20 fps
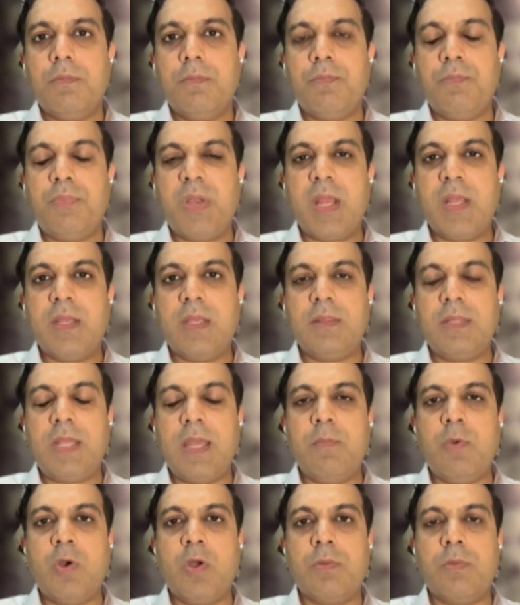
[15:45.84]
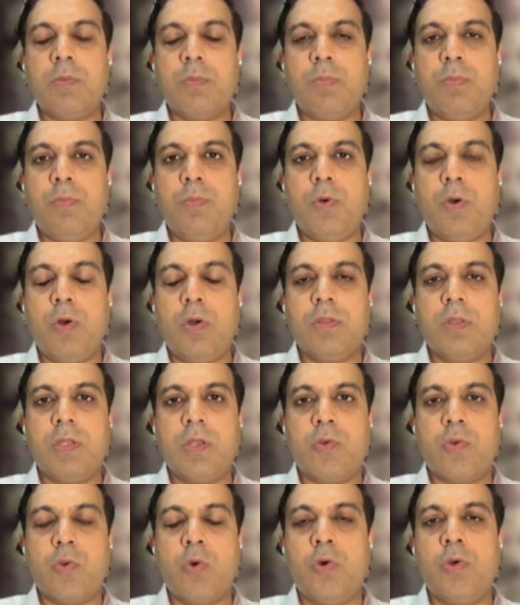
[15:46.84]
bring them on the
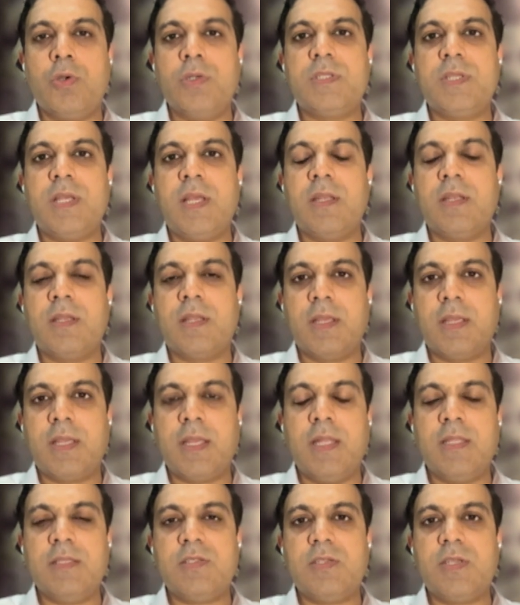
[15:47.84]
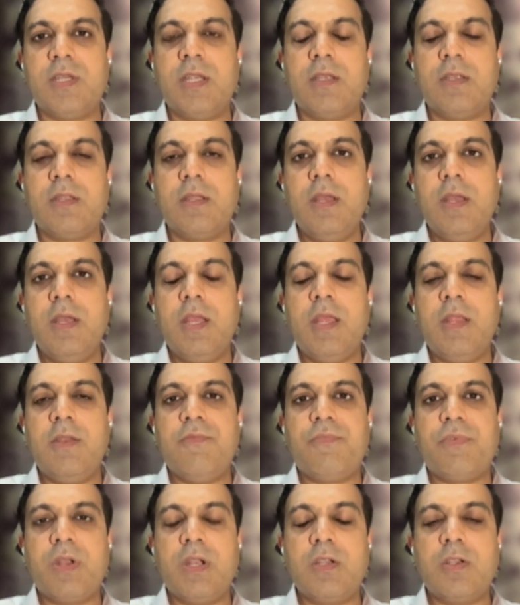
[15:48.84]
roads and can sit in
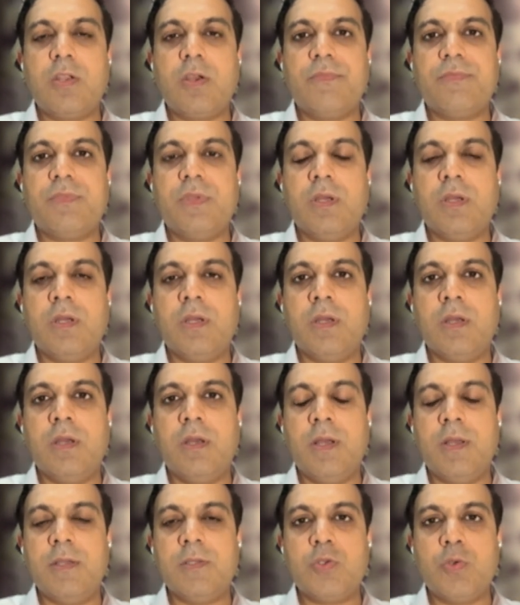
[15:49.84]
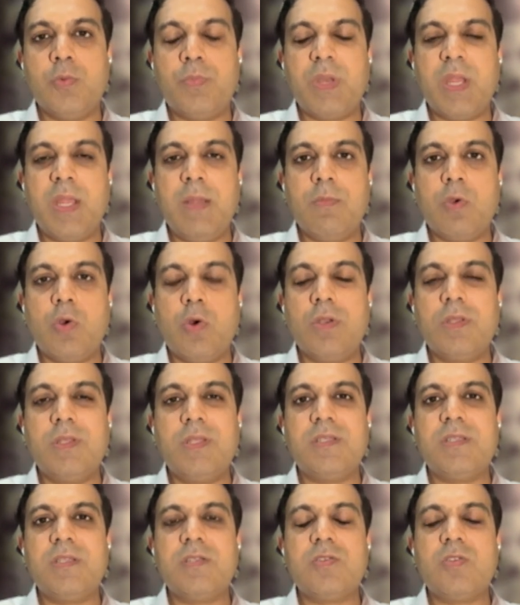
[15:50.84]
front of the Supreme Court,
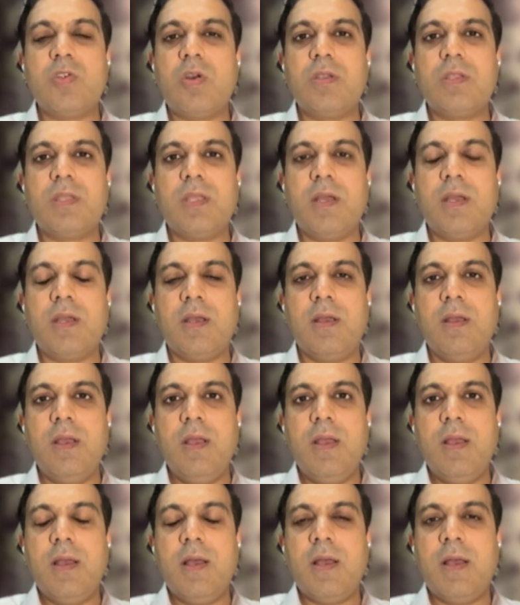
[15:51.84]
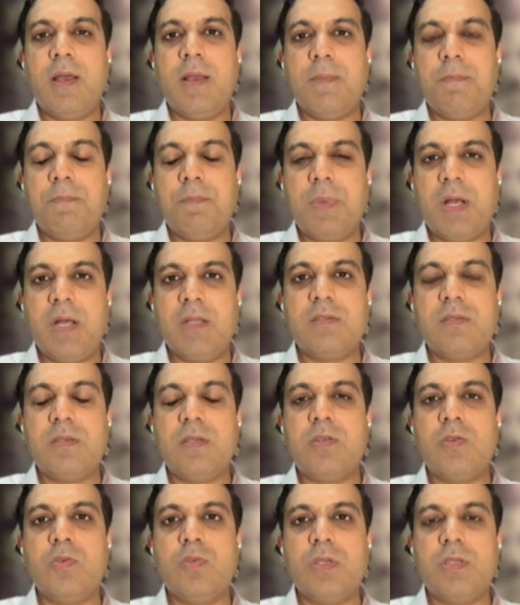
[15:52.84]
this is not the answer
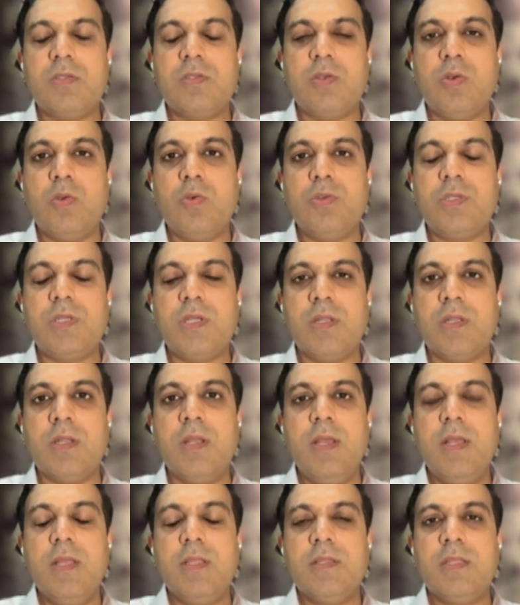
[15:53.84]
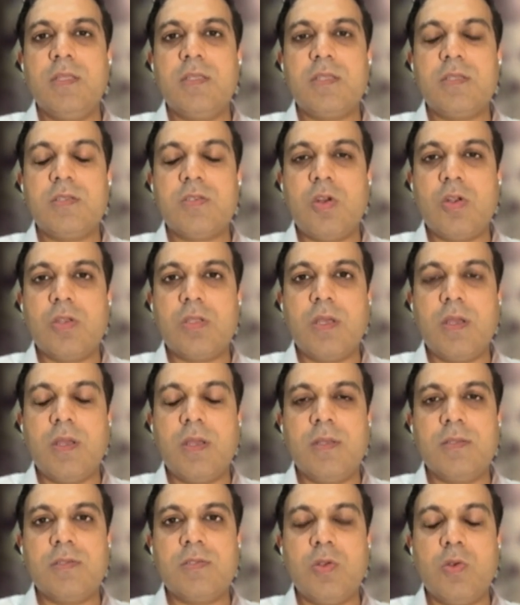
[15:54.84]
to the solution. This is not
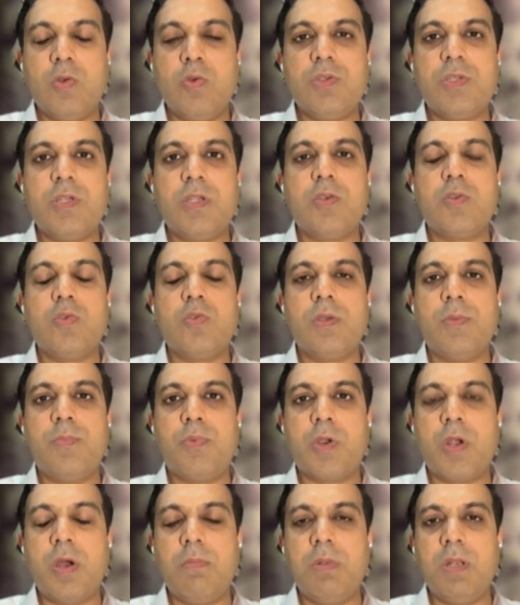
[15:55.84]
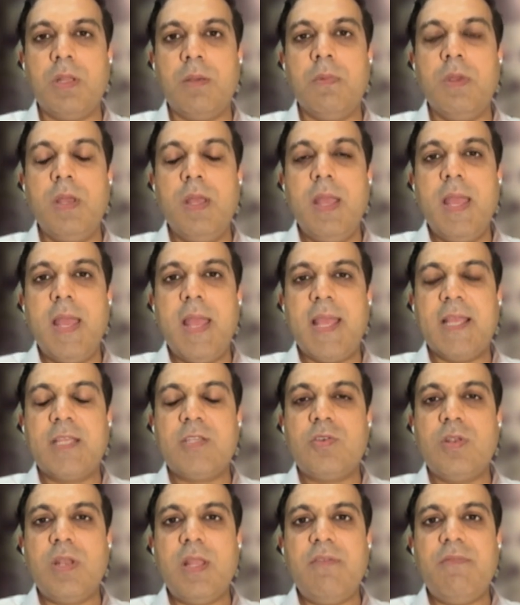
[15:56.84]
the solution to the problem.
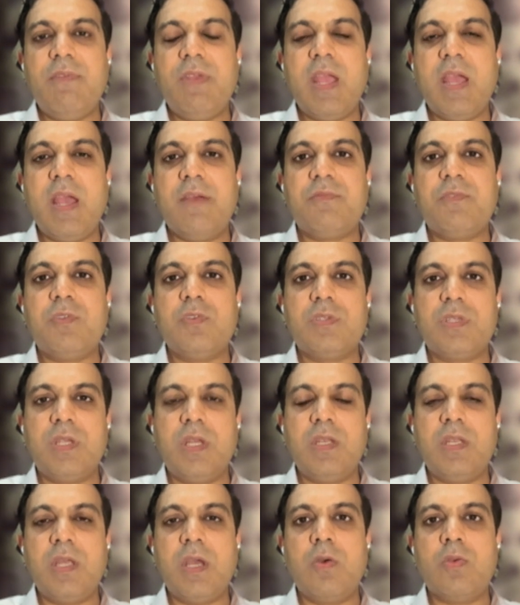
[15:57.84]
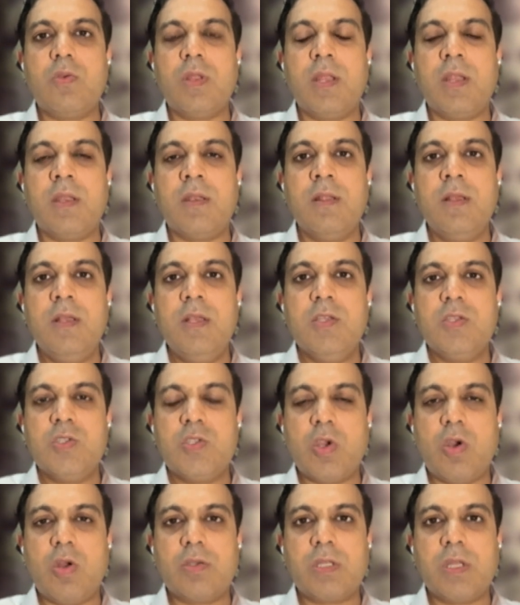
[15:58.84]
Actually, we have to sit down and
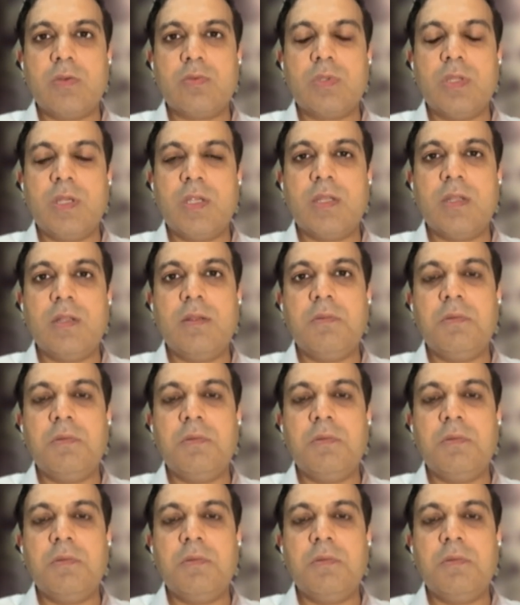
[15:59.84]
sort out the